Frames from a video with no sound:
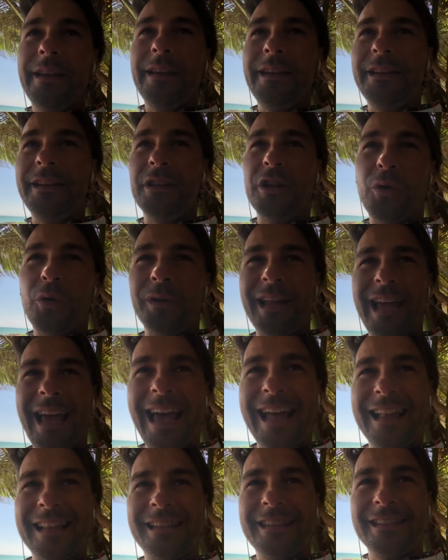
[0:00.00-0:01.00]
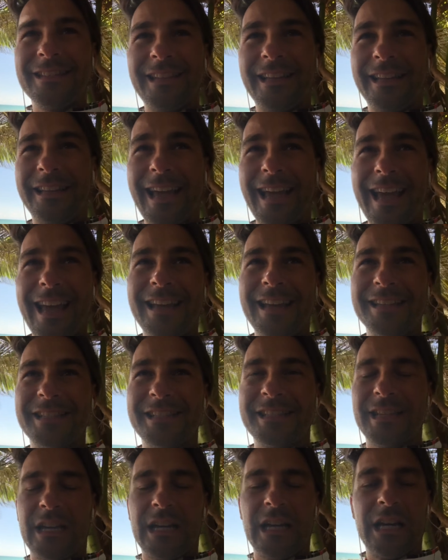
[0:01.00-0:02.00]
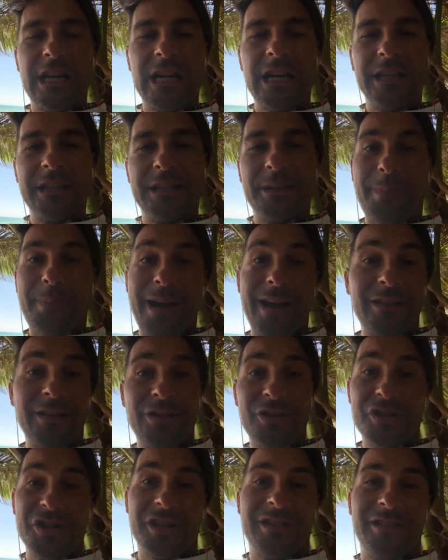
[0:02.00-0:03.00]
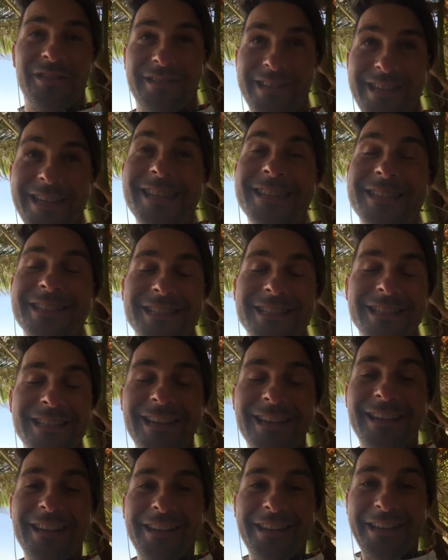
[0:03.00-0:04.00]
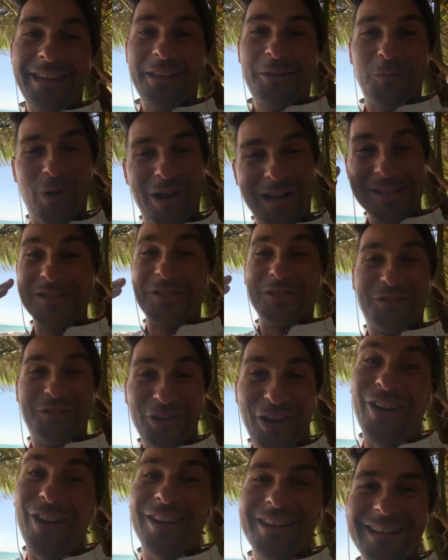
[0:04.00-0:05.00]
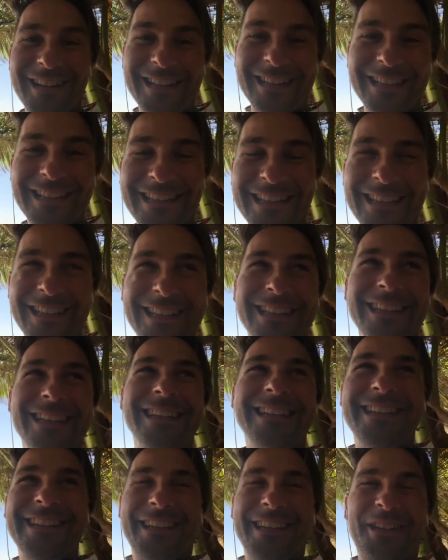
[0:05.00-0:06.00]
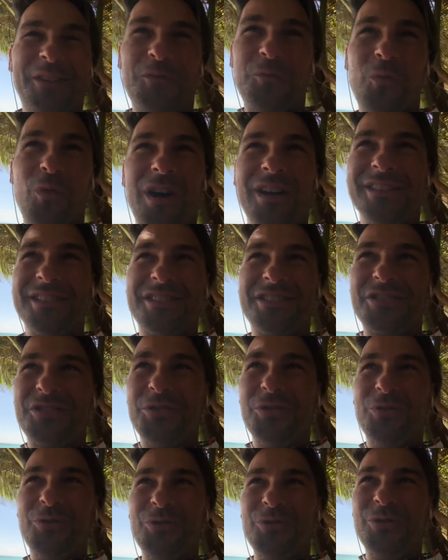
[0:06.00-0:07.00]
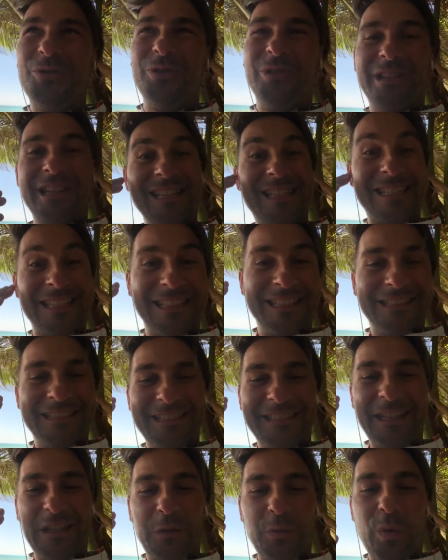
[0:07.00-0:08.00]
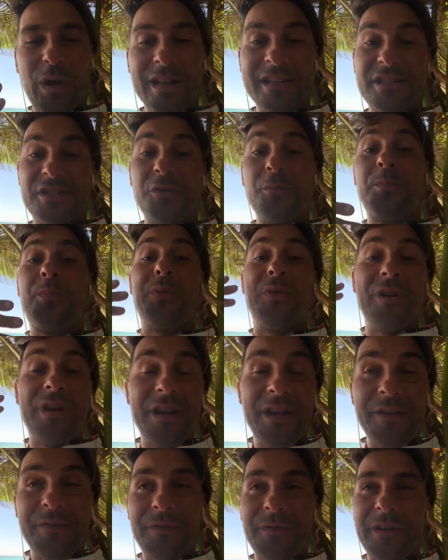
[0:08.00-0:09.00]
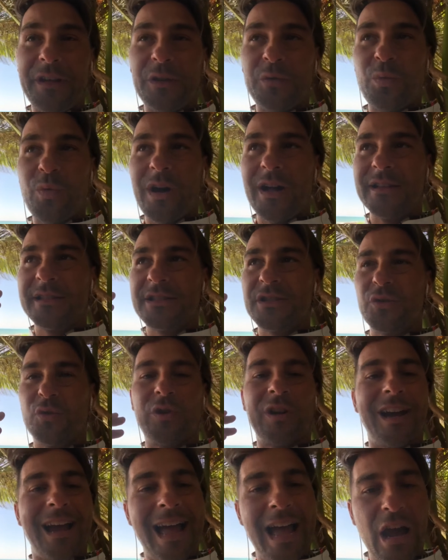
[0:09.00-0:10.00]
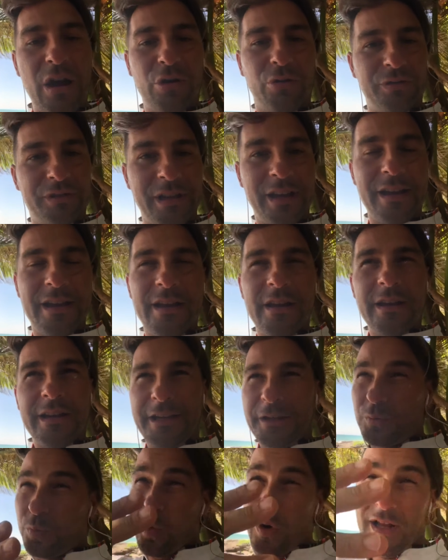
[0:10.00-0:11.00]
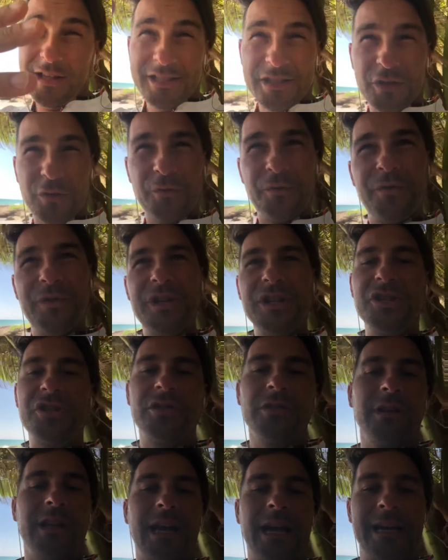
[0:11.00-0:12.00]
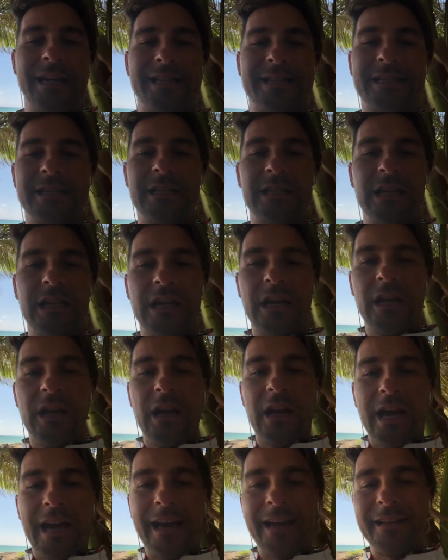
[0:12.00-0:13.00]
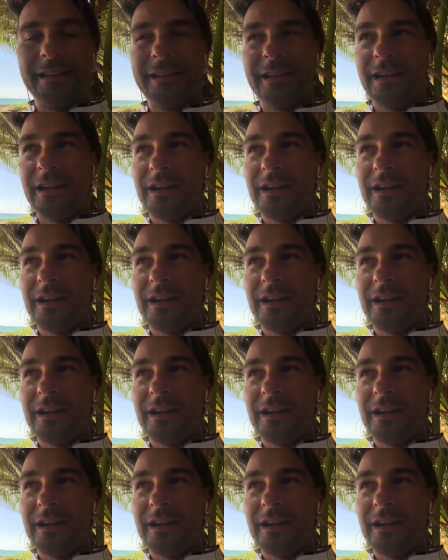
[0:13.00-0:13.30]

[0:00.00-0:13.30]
it has the biological needs. It wants to talk, it wants to listen, it wants to breathe, it wants to count, it wants to visualize. And